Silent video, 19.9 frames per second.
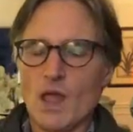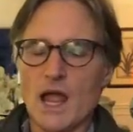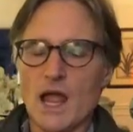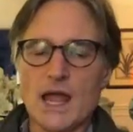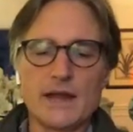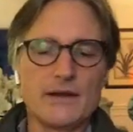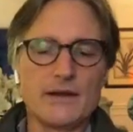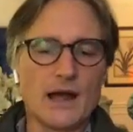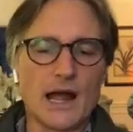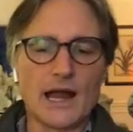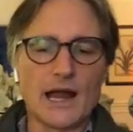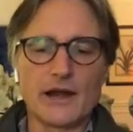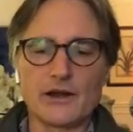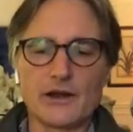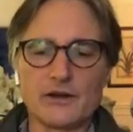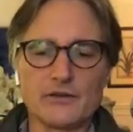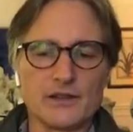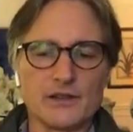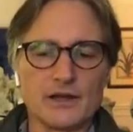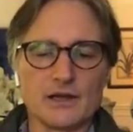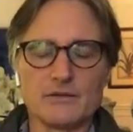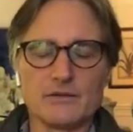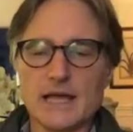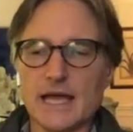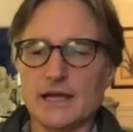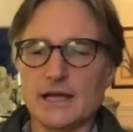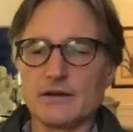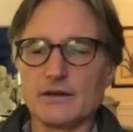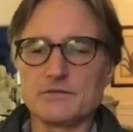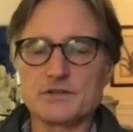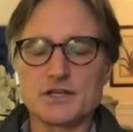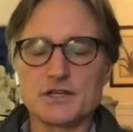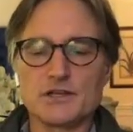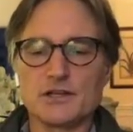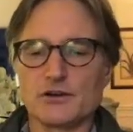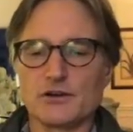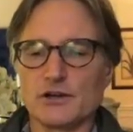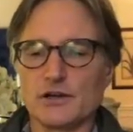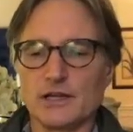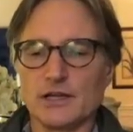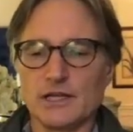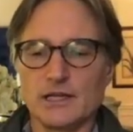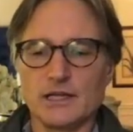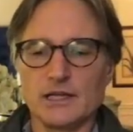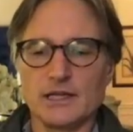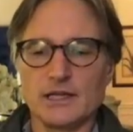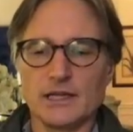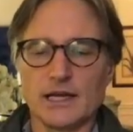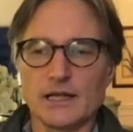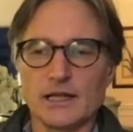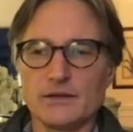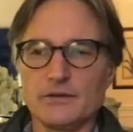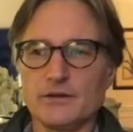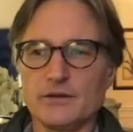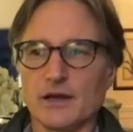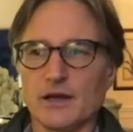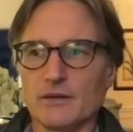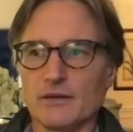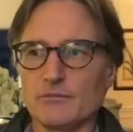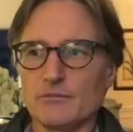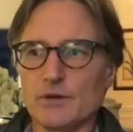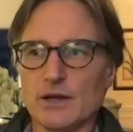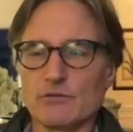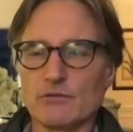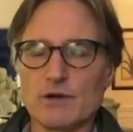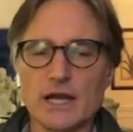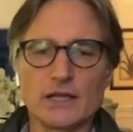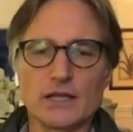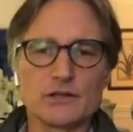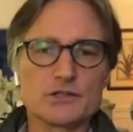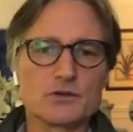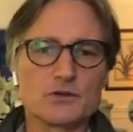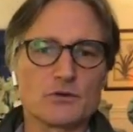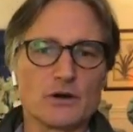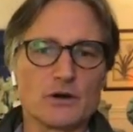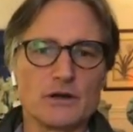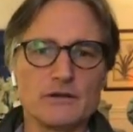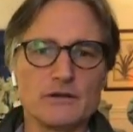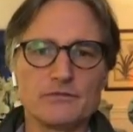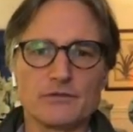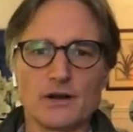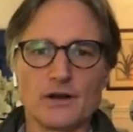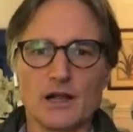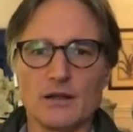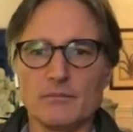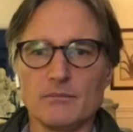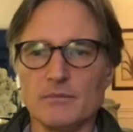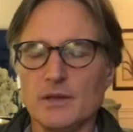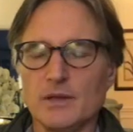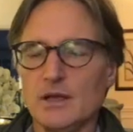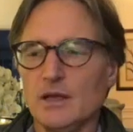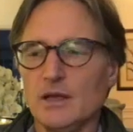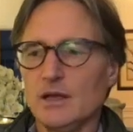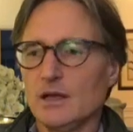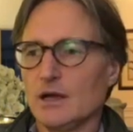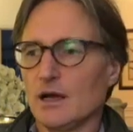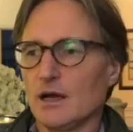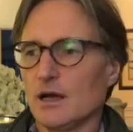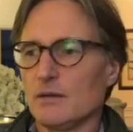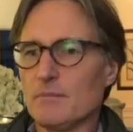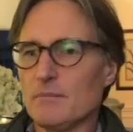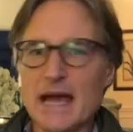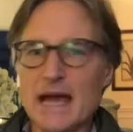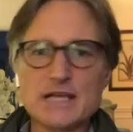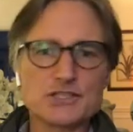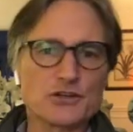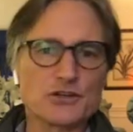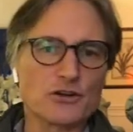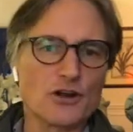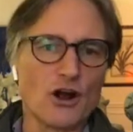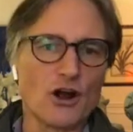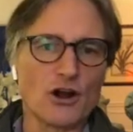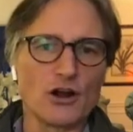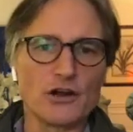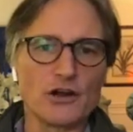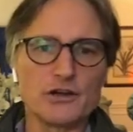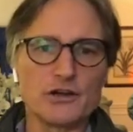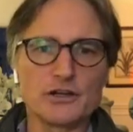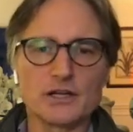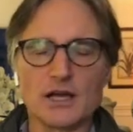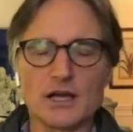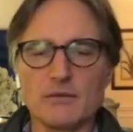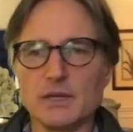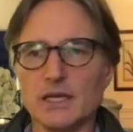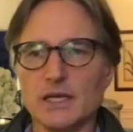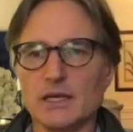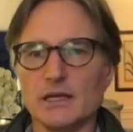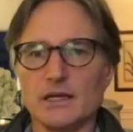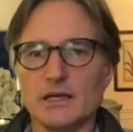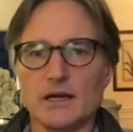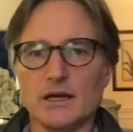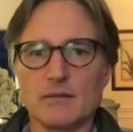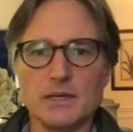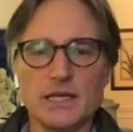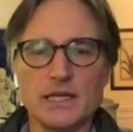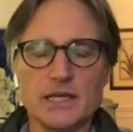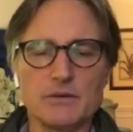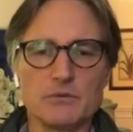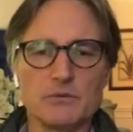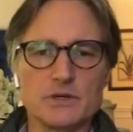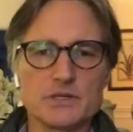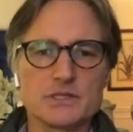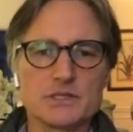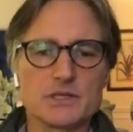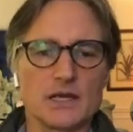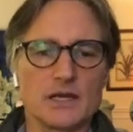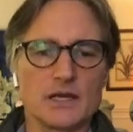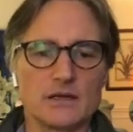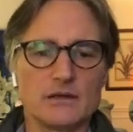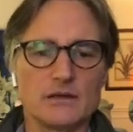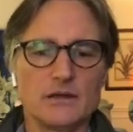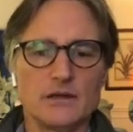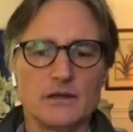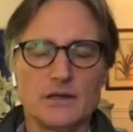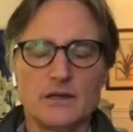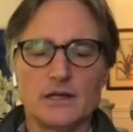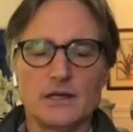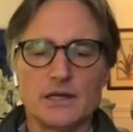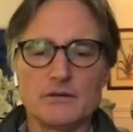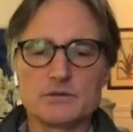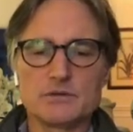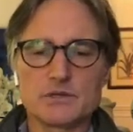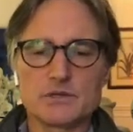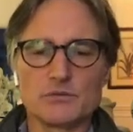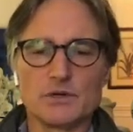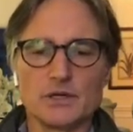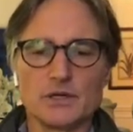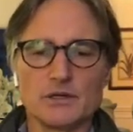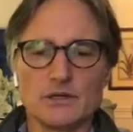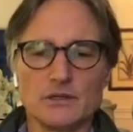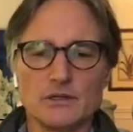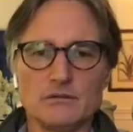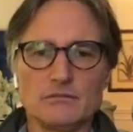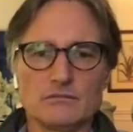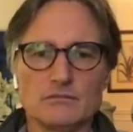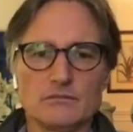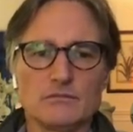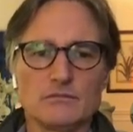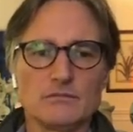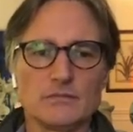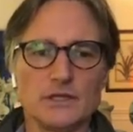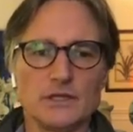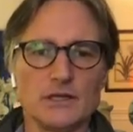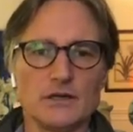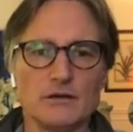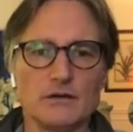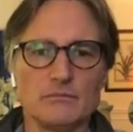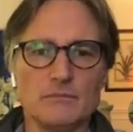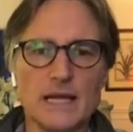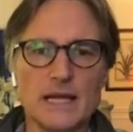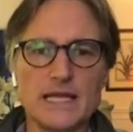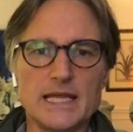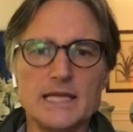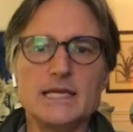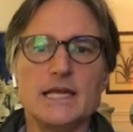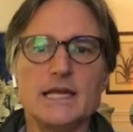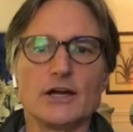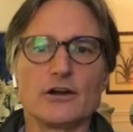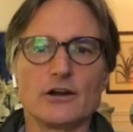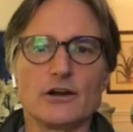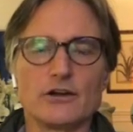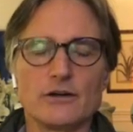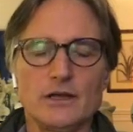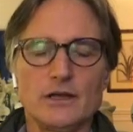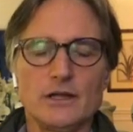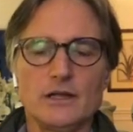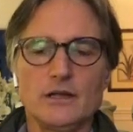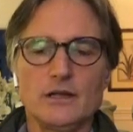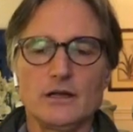I had to hire the head of security and, uh, and regulatory from uh, Mastercard to come in. I mean, it was a it was a real, you know, many year